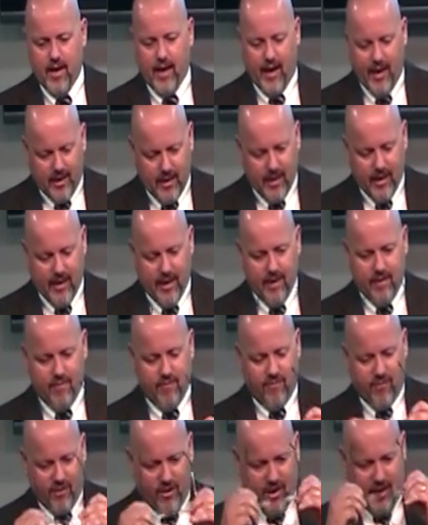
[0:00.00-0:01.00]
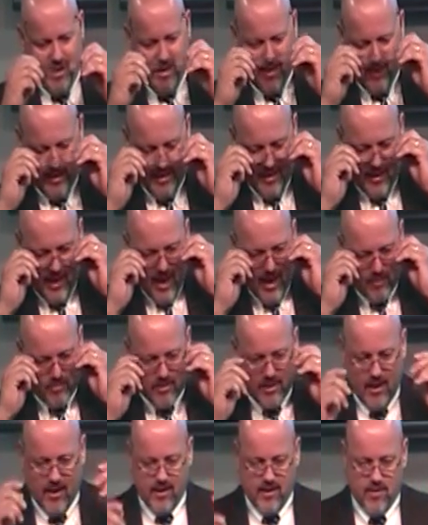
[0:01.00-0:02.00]
and let him free. And I'm
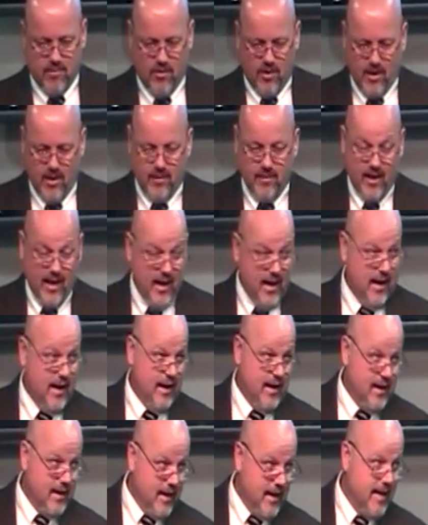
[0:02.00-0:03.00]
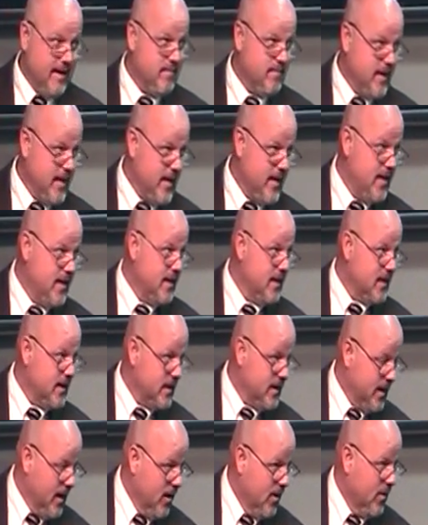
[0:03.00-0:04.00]
telling you what, they let me
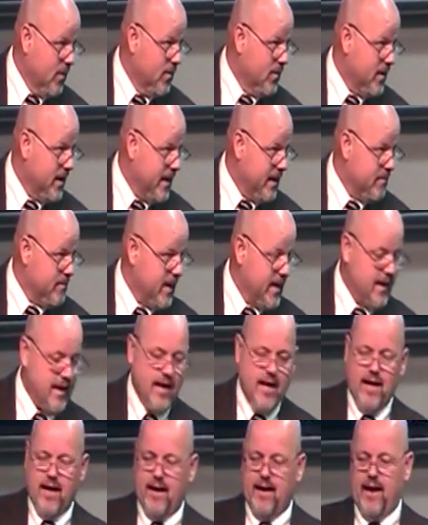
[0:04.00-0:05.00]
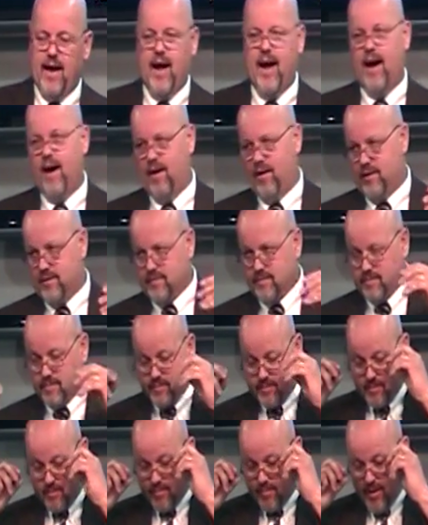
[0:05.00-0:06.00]
go. Amen. Now,
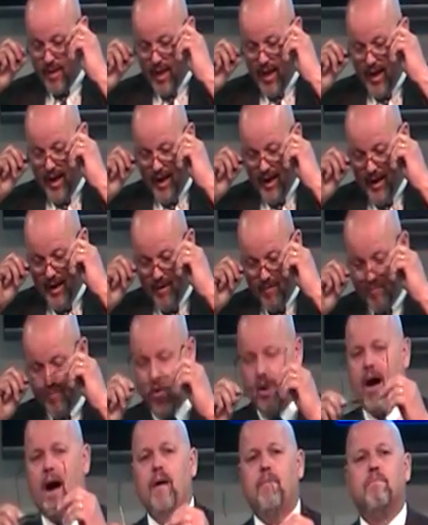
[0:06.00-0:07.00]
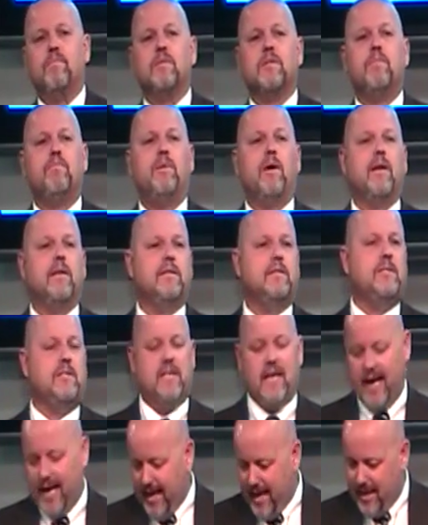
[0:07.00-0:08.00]
I have problems with putting
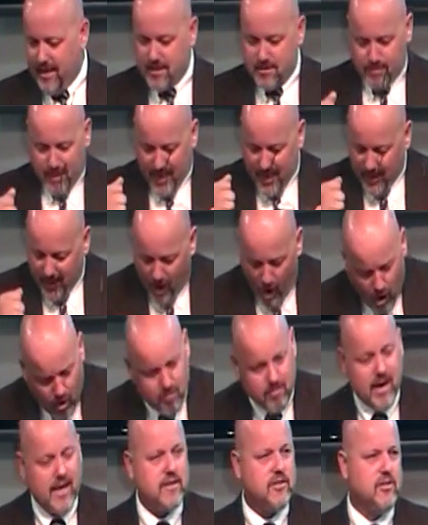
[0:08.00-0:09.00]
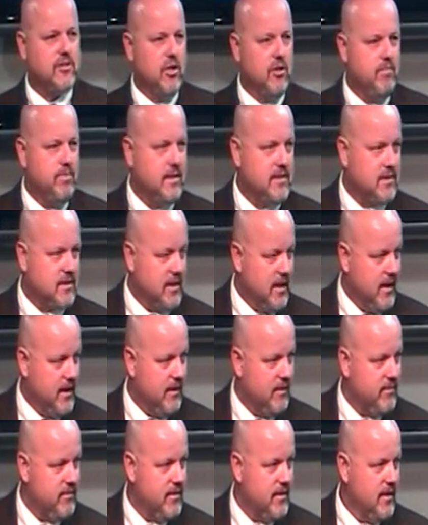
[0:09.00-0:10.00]
chains back on my stupid
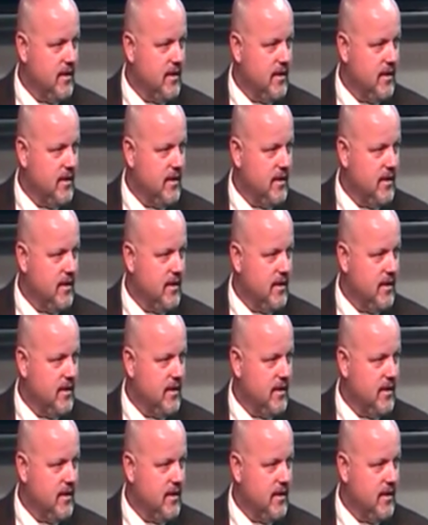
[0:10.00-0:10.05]
self.